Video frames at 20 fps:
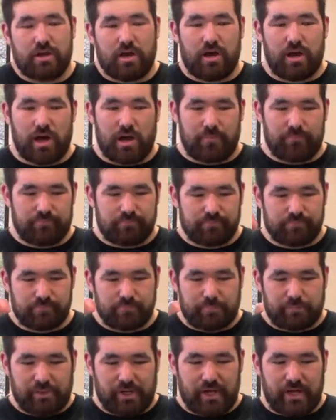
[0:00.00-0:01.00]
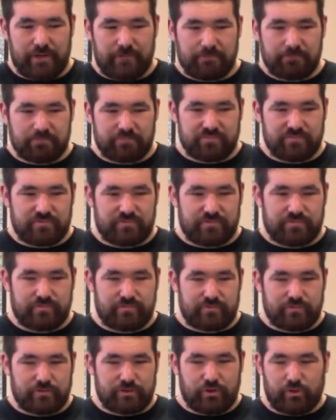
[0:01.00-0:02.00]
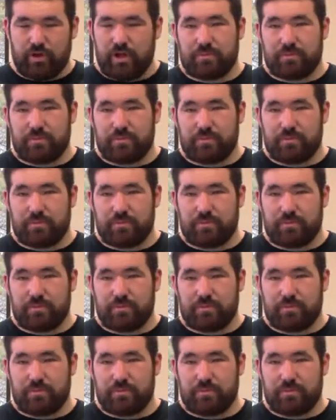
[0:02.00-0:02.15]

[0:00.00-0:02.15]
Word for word: Um, but your